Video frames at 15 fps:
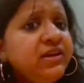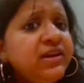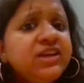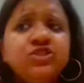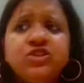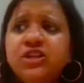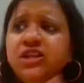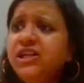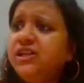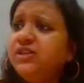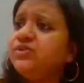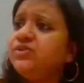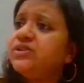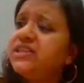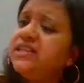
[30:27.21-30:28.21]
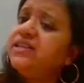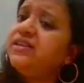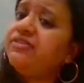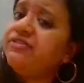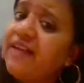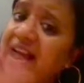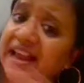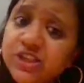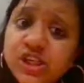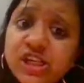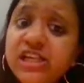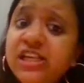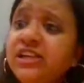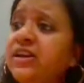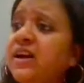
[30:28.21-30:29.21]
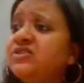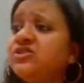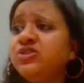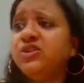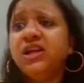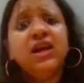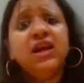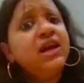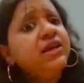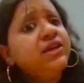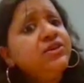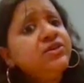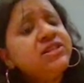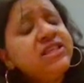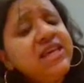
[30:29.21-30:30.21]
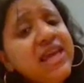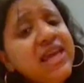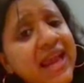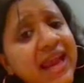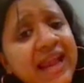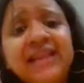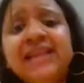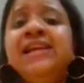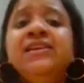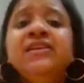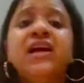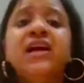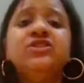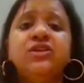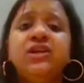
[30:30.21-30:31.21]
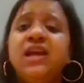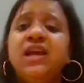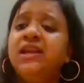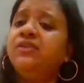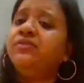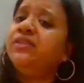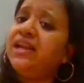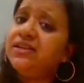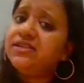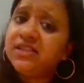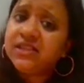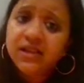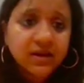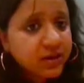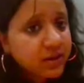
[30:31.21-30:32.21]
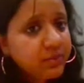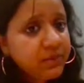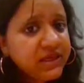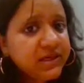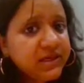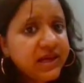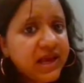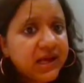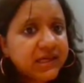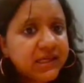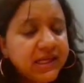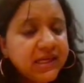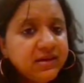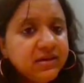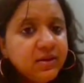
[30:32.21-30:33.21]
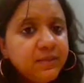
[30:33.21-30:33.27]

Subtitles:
industry, you see the fashion industry, you see any industry, and if there is an agreement around it,